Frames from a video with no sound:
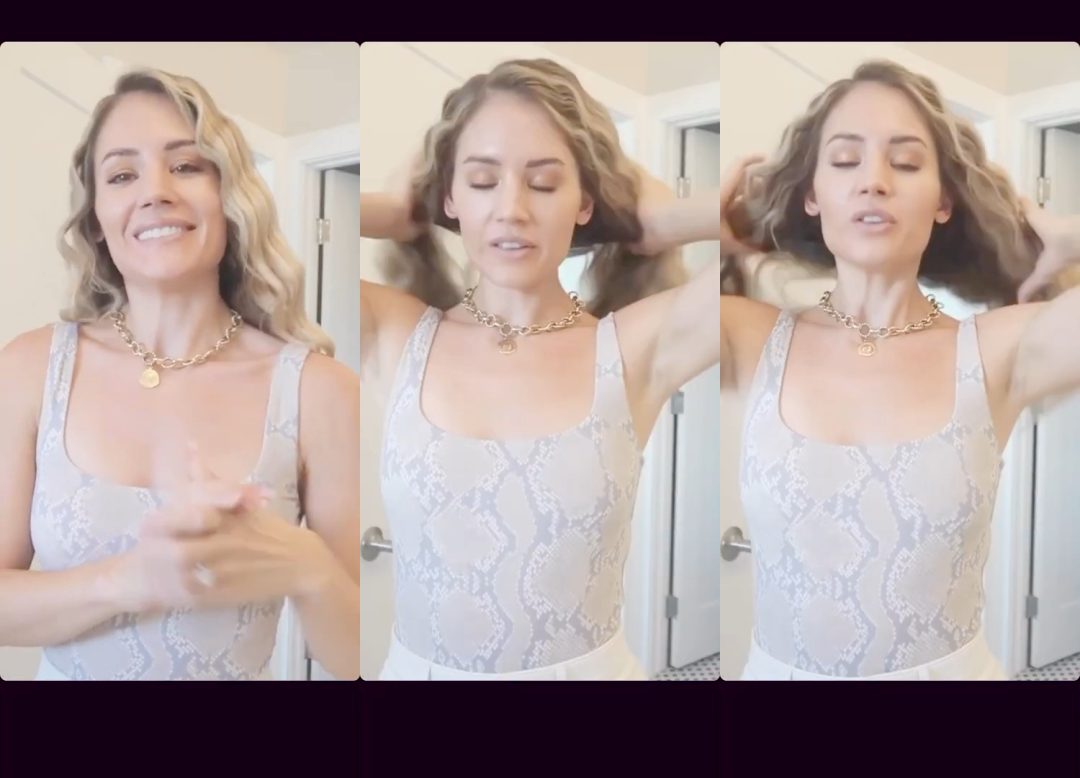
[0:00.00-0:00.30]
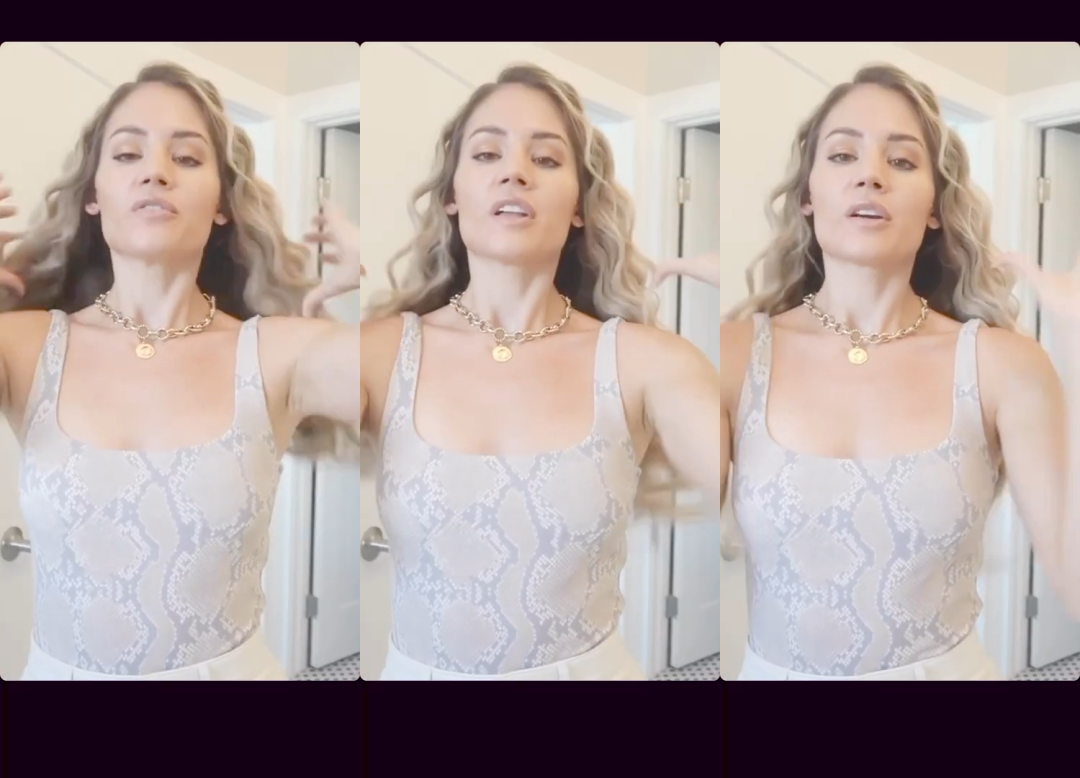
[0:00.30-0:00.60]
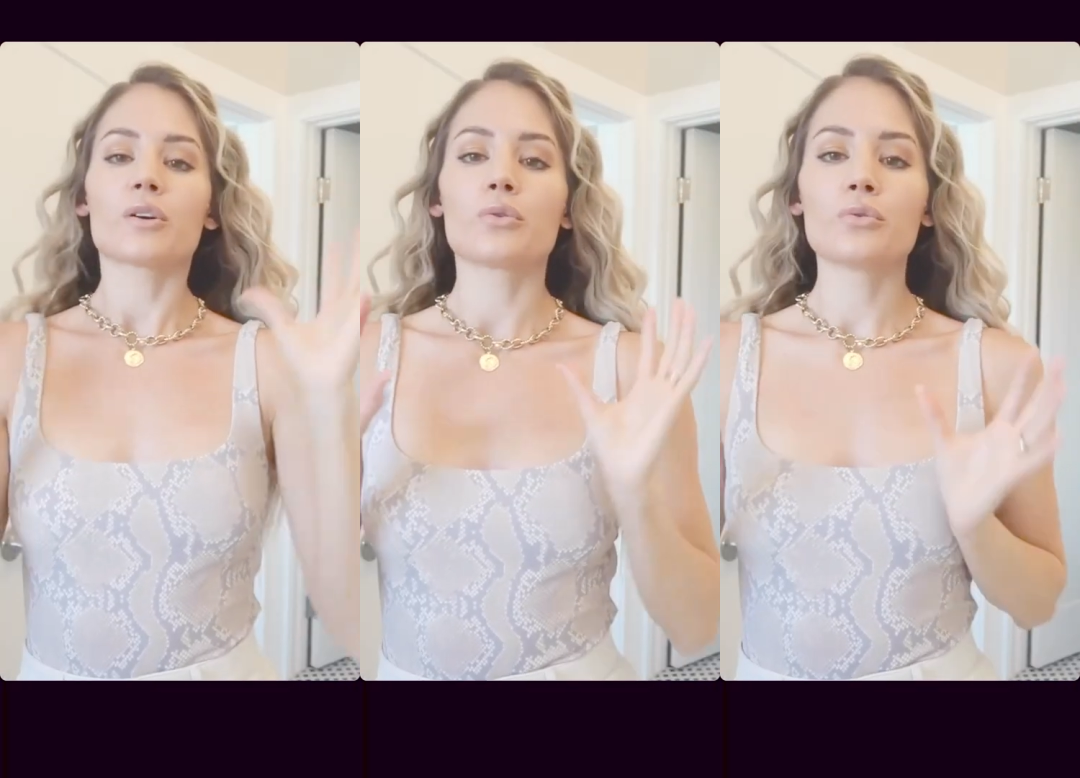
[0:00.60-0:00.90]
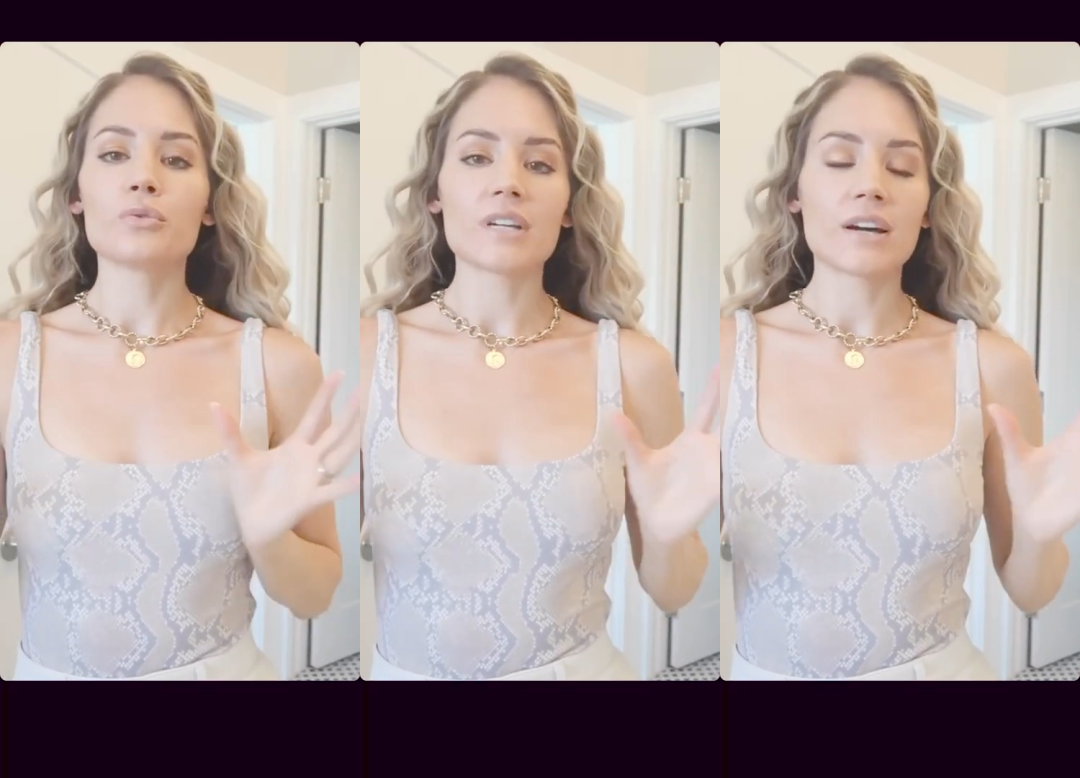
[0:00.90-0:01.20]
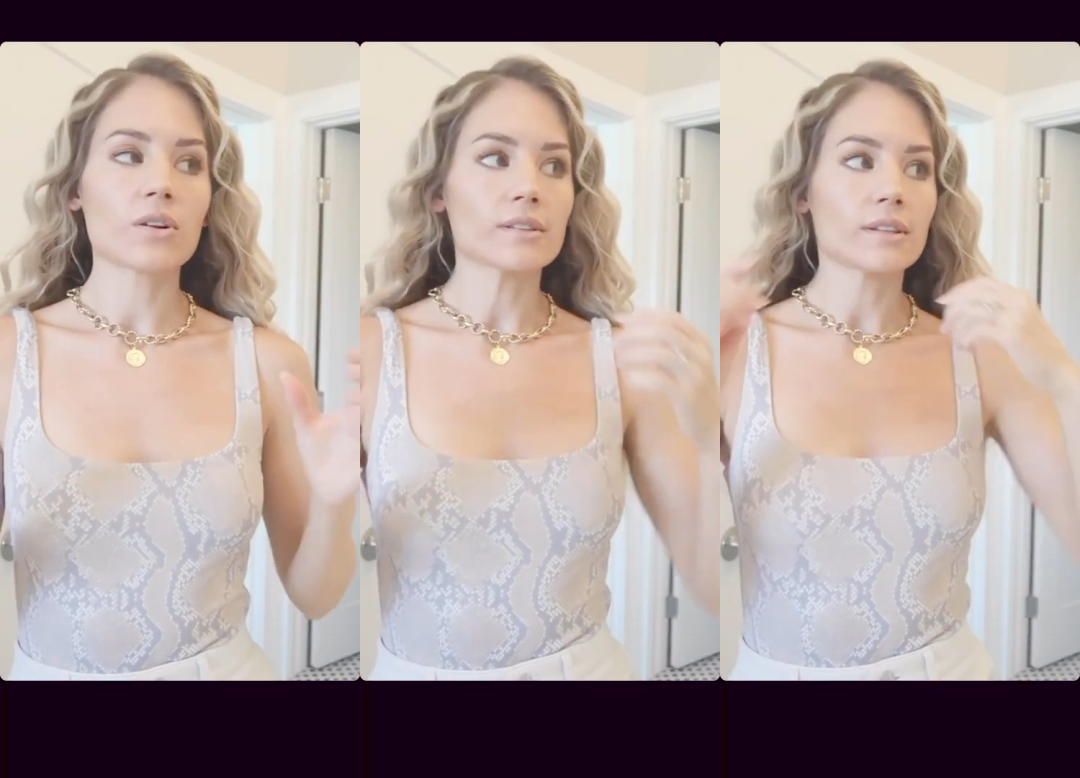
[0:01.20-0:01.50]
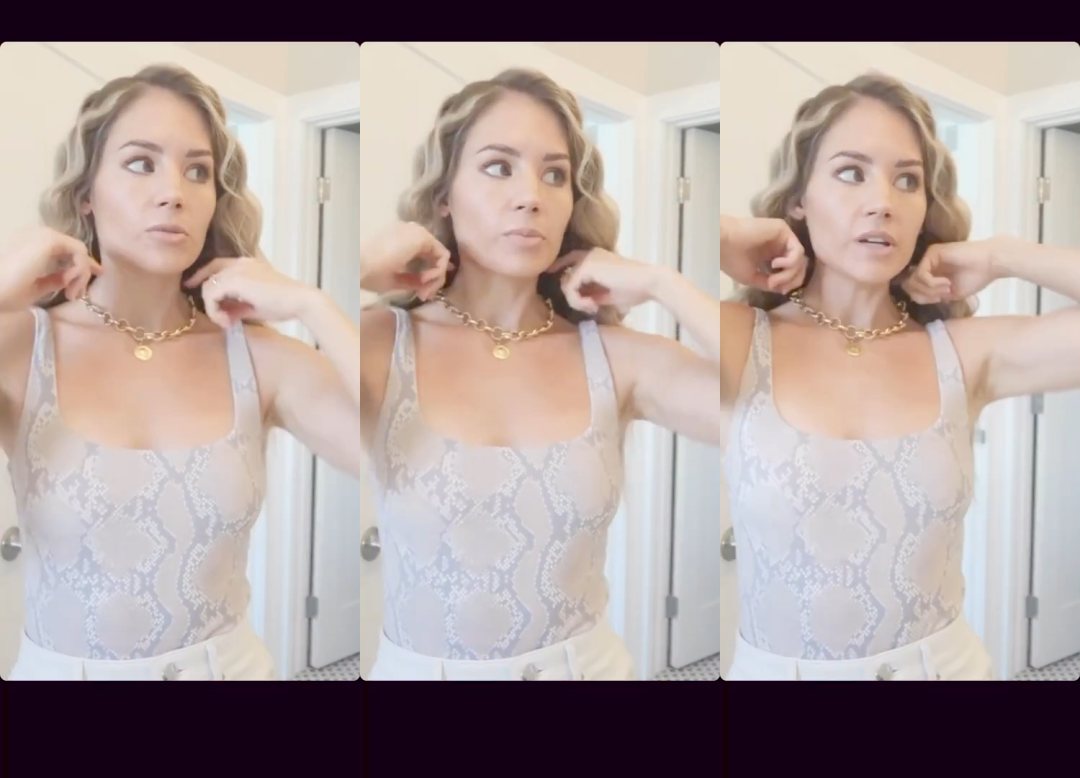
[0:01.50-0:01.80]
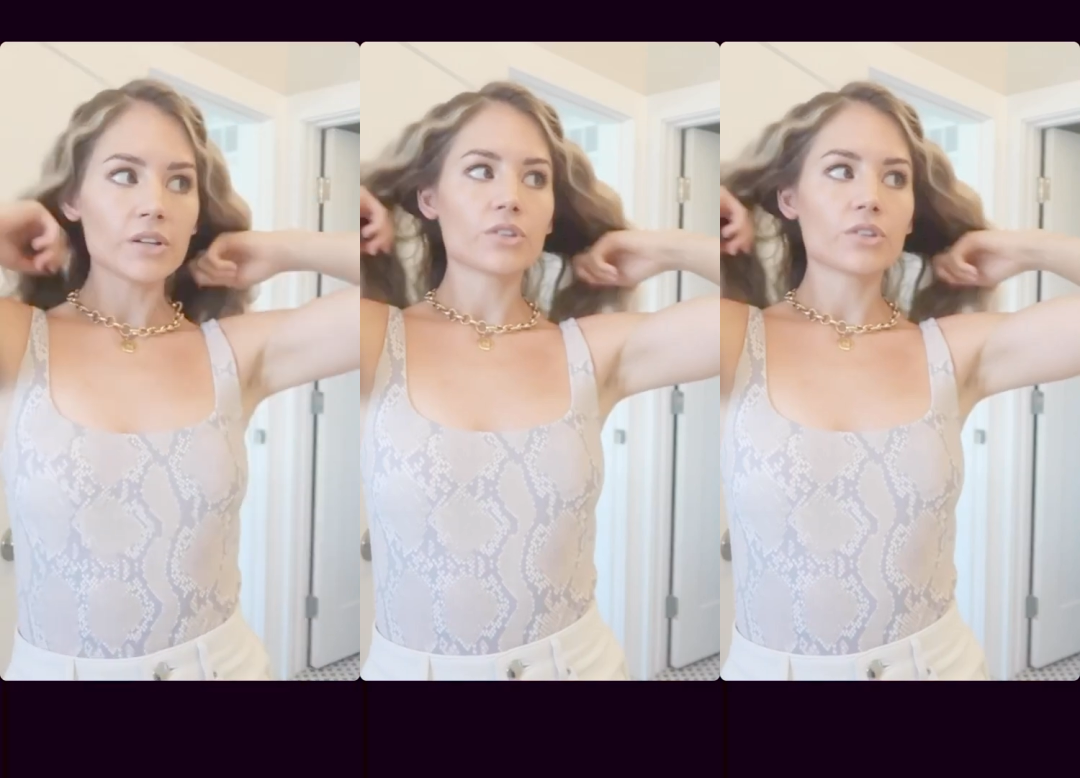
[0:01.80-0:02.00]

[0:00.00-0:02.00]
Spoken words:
Now that you've let it cool down a little bit,